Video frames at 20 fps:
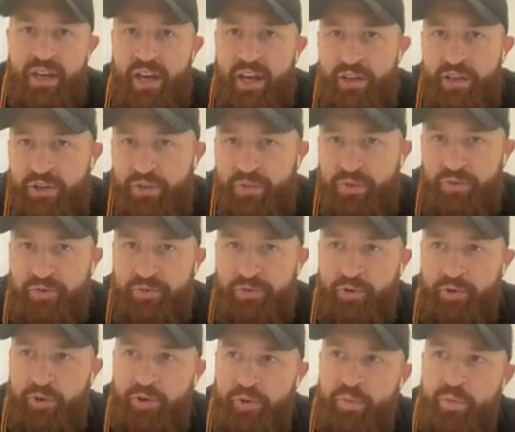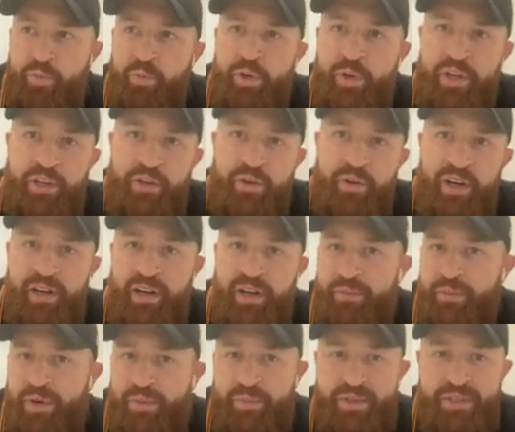how you perform, where you
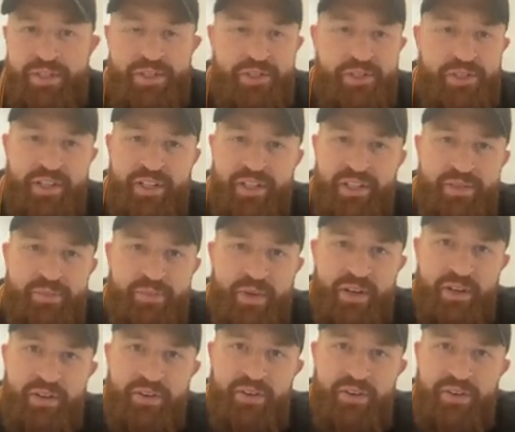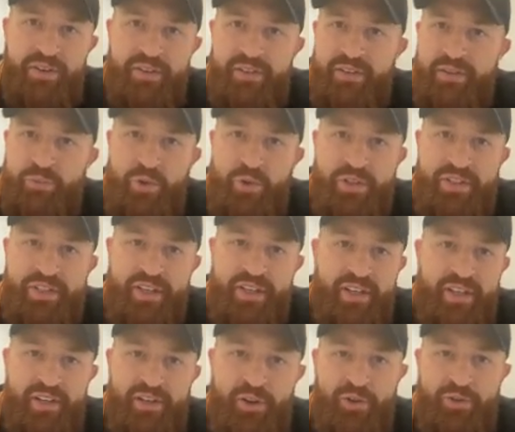are, my positioning is better whilst I
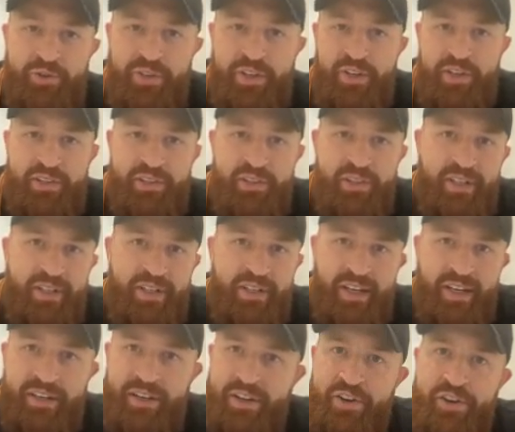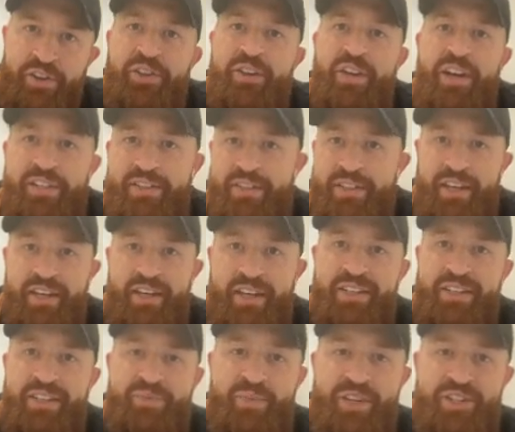get older, and I don't like to
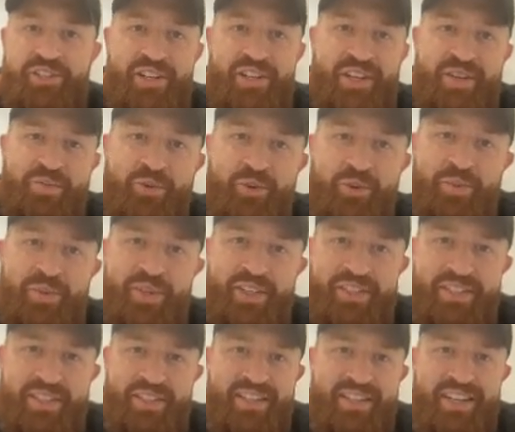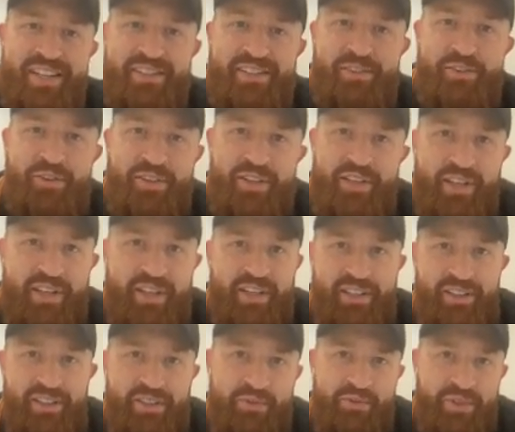hit as much anymore because it takes longer to
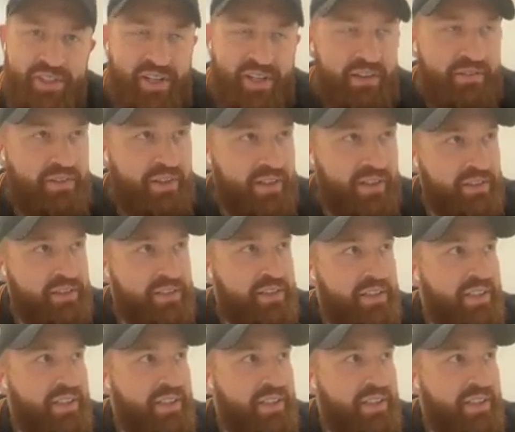heal and recover.